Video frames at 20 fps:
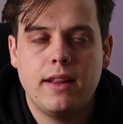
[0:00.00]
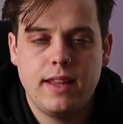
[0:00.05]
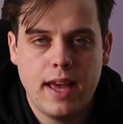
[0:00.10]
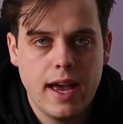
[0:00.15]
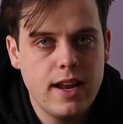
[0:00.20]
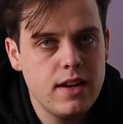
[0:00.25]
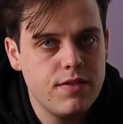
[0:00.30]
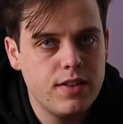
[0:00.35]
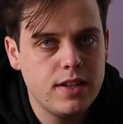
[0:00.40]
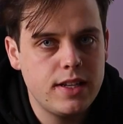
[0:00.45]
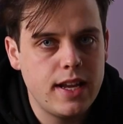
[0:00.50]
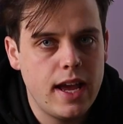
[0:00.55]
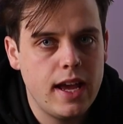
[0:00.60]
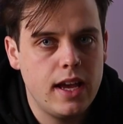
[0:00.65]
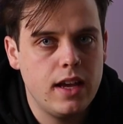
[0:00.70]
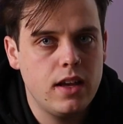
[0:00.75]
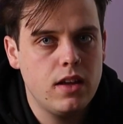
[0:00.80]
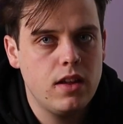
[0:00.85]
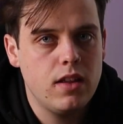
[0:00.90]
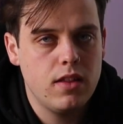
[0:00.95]
at the end of the
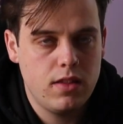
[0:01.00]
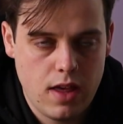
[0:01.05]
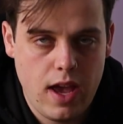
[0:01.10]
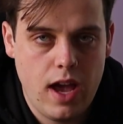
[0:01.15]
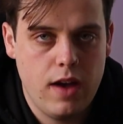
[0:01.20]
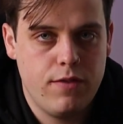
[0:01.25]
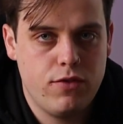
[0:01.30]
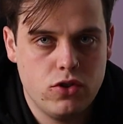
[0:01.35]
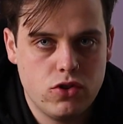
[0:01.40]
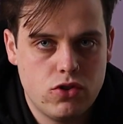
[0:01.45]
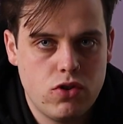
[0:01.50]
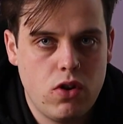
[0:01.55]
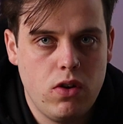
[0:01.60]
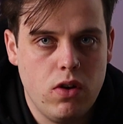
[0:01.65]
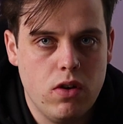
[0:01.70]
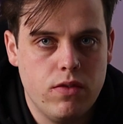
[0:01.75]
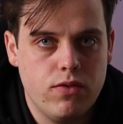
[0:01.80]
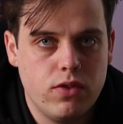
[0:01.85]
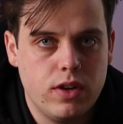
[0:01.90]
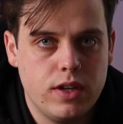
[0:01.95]
day, they have
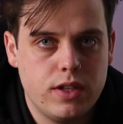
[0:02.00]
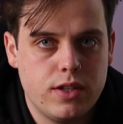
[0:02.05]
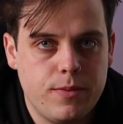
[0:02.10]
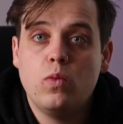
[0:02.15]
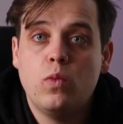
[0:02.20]
control over it.